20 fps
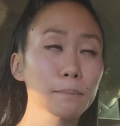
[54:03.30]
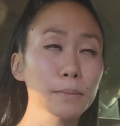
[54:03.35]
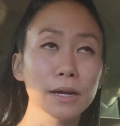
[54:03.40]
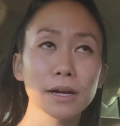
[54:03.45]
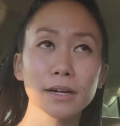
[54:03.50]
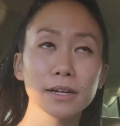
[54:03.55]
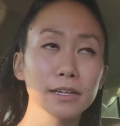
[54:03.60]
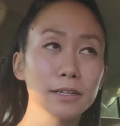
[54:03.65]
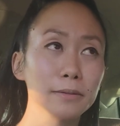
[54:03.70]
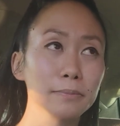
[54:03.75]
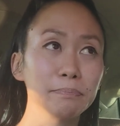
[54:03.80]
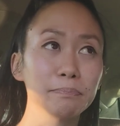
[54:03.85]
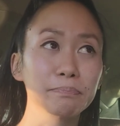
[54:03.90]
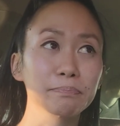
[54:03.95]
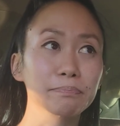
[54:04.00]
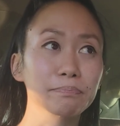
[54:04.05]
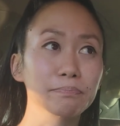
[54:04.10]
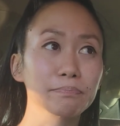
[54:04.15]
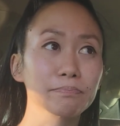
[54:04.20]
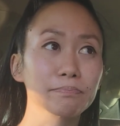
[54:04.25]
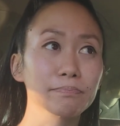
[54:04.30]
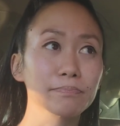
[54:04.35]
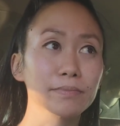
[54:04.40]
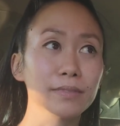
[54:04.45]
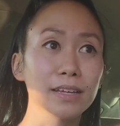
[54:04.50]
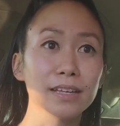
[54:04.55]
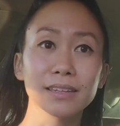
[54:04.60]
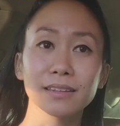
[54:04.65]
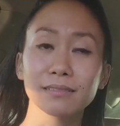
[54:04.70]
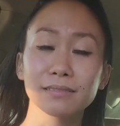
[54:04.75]

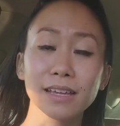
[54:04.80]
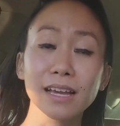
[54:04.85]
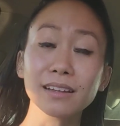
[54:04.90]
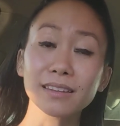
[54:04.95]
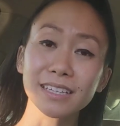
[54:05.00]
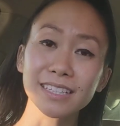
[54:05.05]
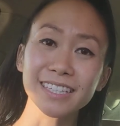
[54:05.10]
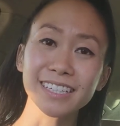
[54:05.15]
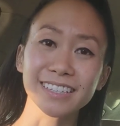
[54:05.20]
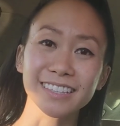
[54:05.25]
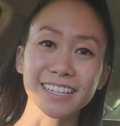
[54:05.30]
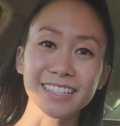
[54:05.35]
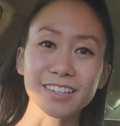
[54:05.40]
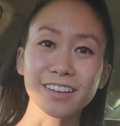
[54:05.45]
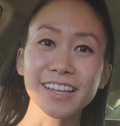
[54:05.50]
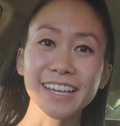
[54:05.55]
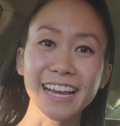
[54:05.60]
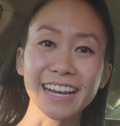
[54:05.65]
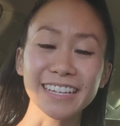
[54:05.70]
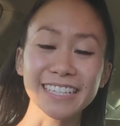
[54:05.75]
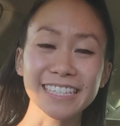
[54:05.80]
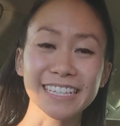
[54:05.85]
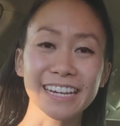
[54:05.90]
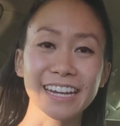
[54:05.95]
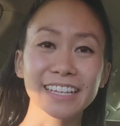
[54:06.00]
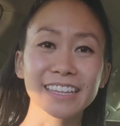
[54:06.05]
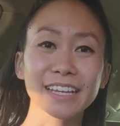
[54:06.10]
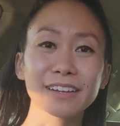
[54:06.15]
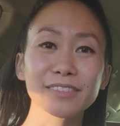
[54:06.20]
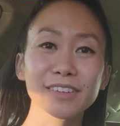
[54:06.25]
And yeah, that's it. That's all I ask.
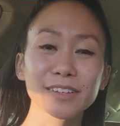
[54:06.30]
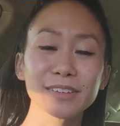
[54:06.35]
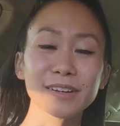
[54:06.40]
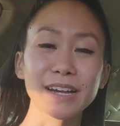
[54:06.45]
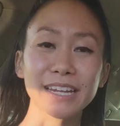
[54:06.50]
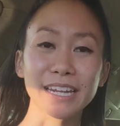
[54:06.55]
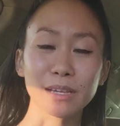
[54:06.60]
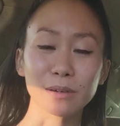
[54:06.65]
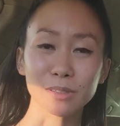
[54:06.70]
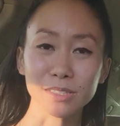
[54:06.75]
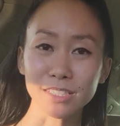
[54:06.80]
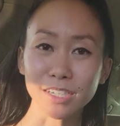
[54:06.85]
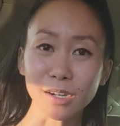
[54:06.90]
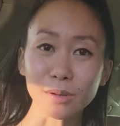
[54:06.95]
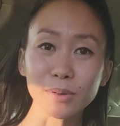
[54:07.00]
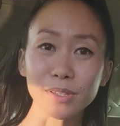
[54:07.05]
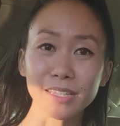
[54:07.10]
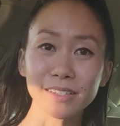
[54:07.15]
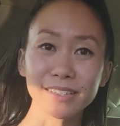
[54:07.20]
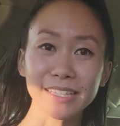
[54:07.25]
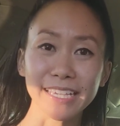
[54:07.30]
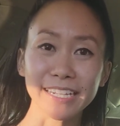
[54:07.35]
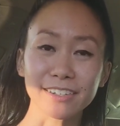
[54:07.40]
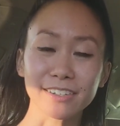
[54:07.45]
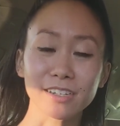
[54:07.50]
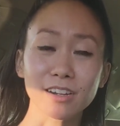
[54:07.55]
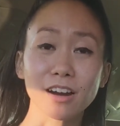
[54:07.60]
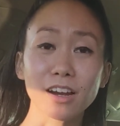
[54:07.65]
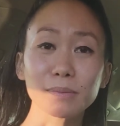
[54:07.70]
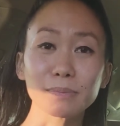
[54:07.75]
I love you, and I will talk with you
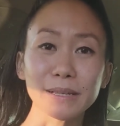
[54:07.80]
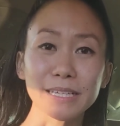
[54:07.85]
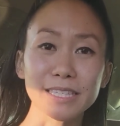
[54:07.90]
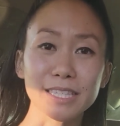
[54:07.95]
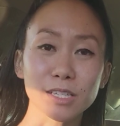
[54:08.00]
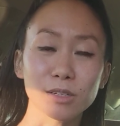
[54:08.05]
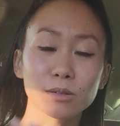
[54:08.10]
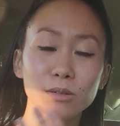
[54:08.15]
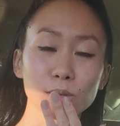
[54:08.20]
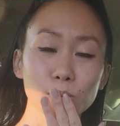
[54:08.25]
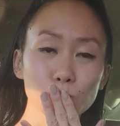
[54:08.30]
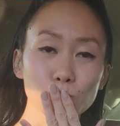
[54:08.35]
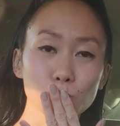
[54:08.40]
later. God bless you.